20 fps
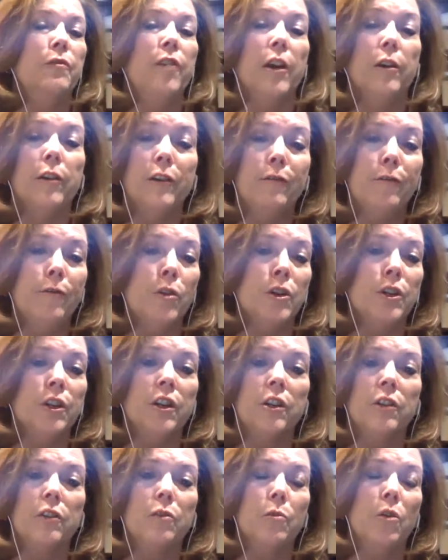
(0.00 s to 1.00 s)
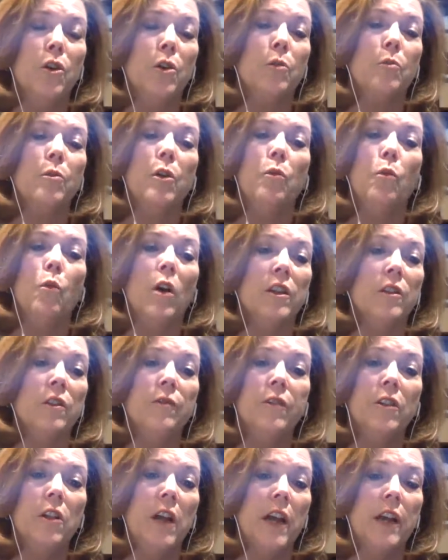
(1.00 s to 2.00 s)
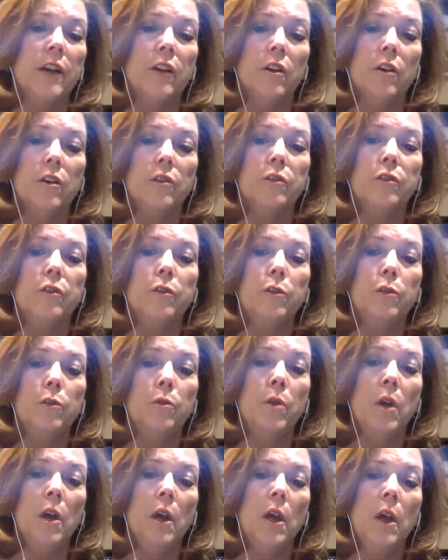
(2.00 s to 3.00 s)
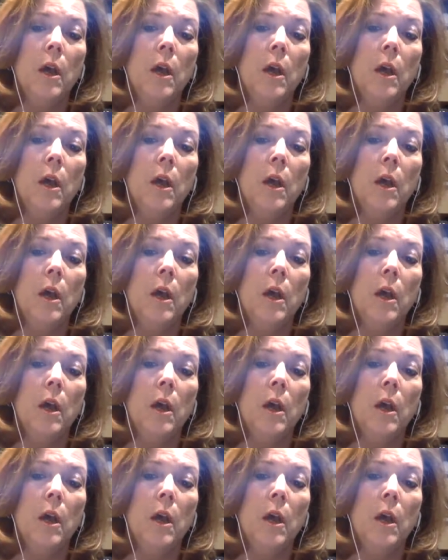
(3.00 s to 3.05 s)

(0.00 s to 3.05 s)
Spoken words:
very fortunate to work with a wonderful head nurse who,